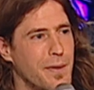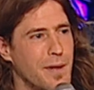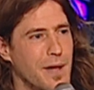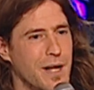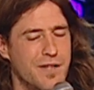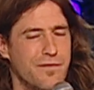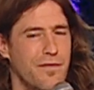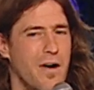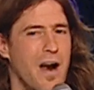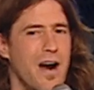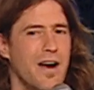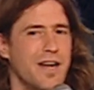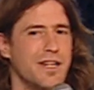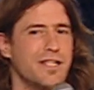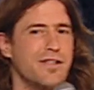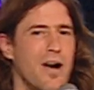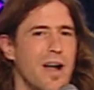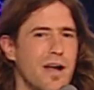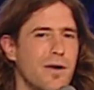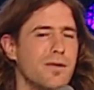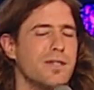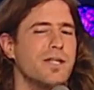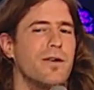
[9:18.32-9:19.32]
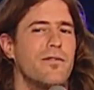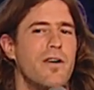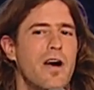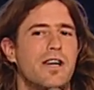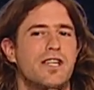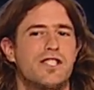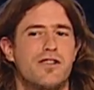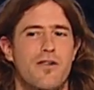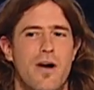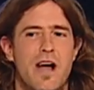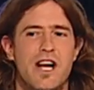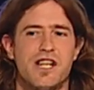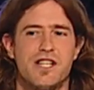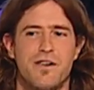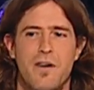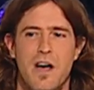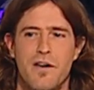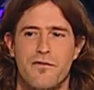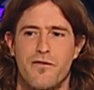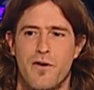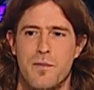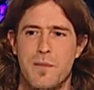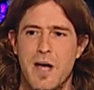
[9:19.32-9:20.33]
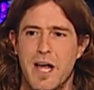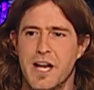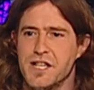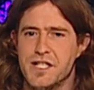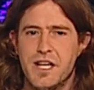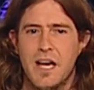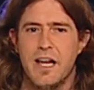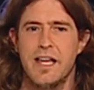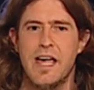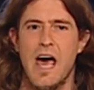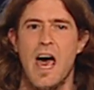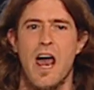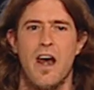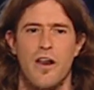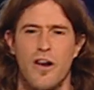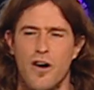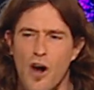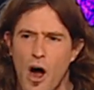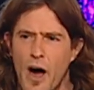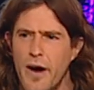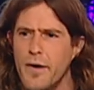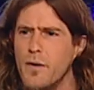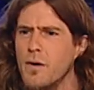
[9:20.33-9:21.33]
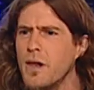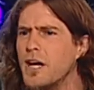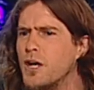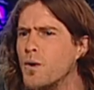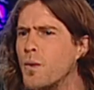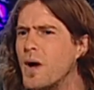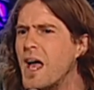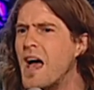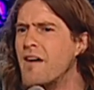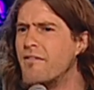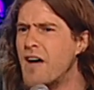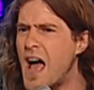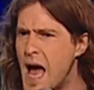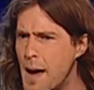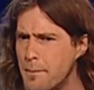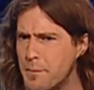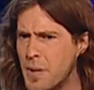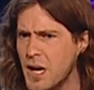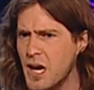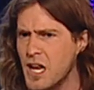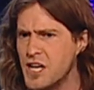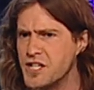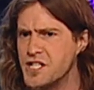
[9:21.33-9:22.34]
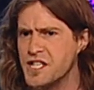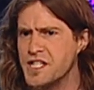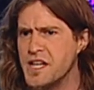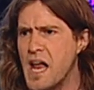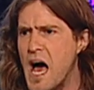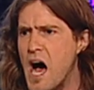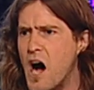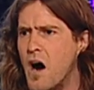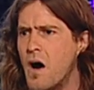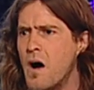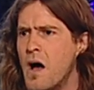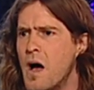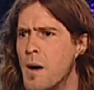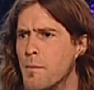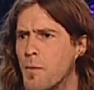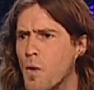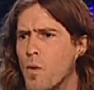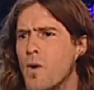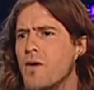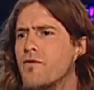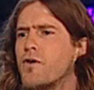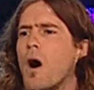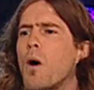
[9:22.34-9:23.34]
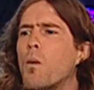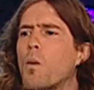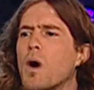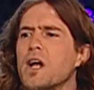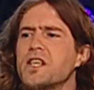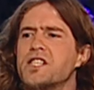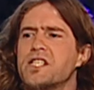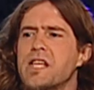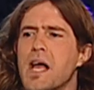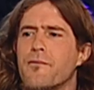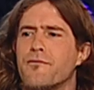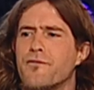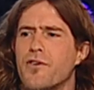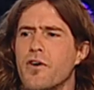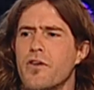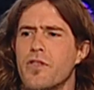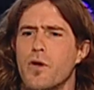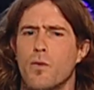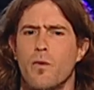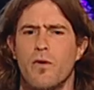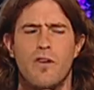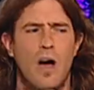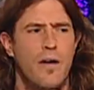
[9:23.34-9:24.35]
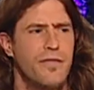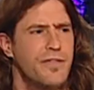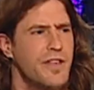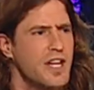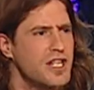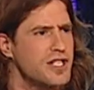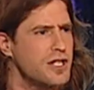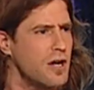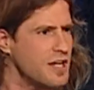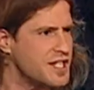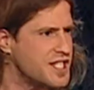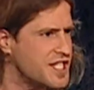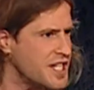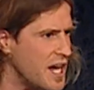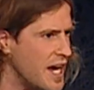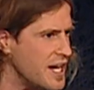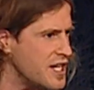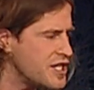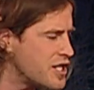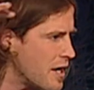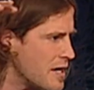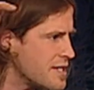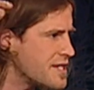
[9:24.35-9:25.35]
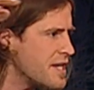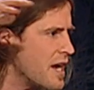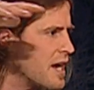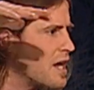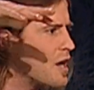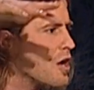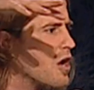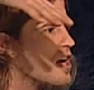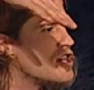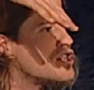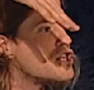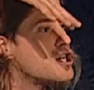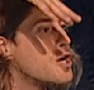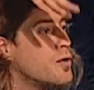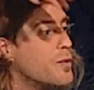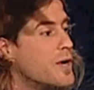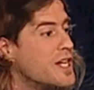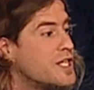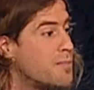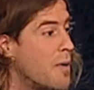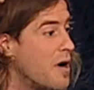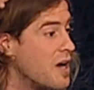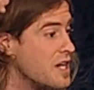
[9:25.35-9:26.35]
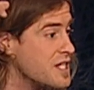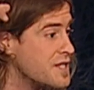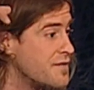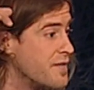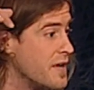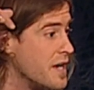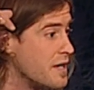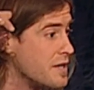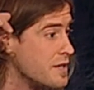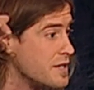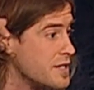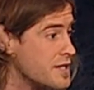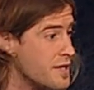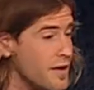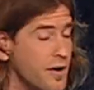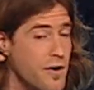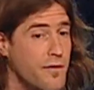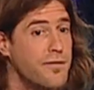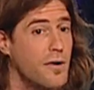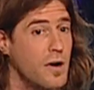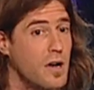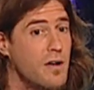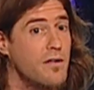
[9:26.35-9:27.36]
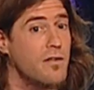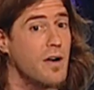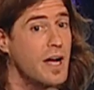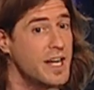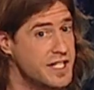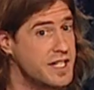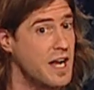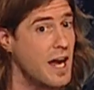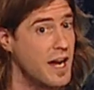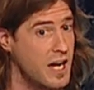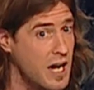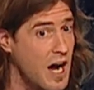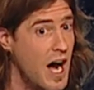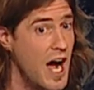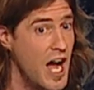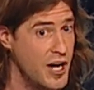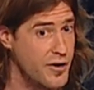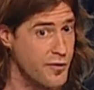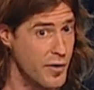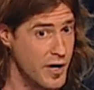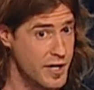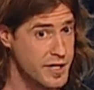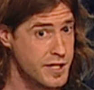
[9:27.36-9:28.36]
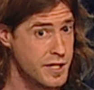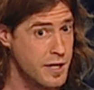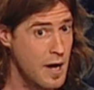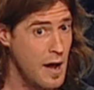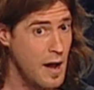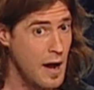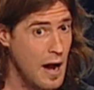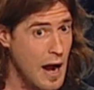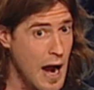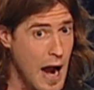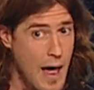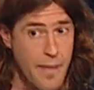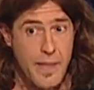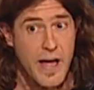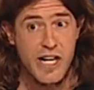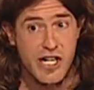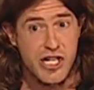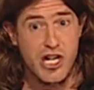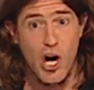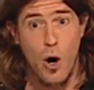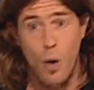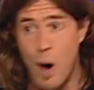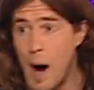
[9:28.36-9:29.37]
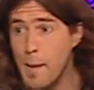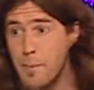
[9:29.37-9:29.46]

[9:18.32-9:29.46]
It's very strange. It was a very strange event for me, because in Canada, not only do we have ambulances now, but we've gone one step further. We've got things called psychological response vehicles that are full of, like, psychiatrists, and they show